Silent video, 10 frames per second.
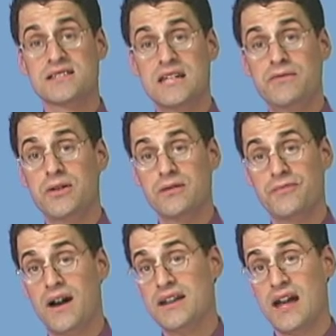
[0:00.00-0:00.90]
see if you can
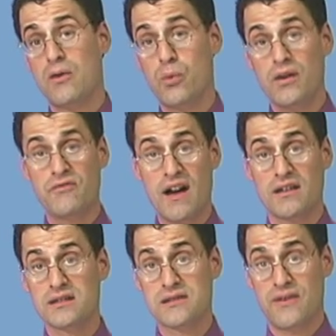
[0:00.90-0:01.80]
find out what
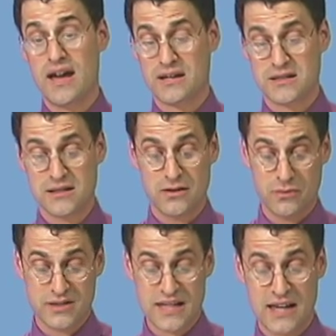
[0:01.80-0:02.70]
values of x
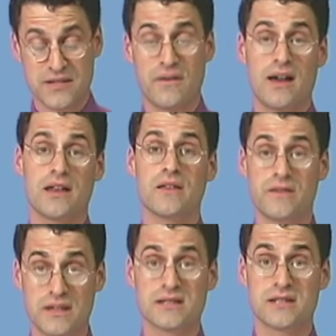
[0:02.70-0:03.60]
would satisfy
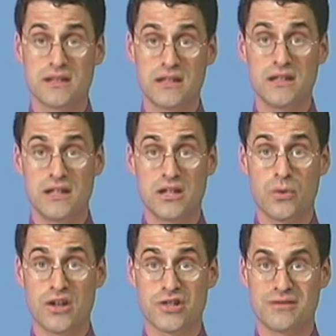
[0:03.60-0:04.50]
this
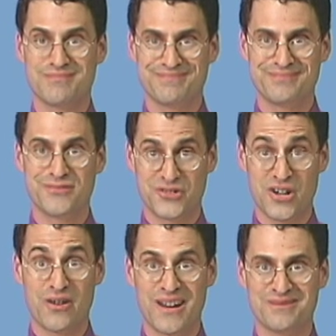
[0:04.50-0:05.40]
equation.
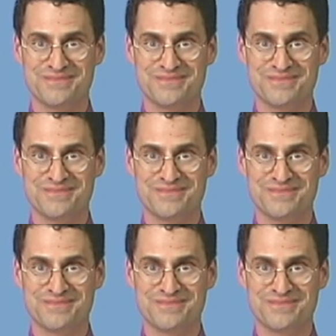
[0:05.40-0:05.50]
Try right now.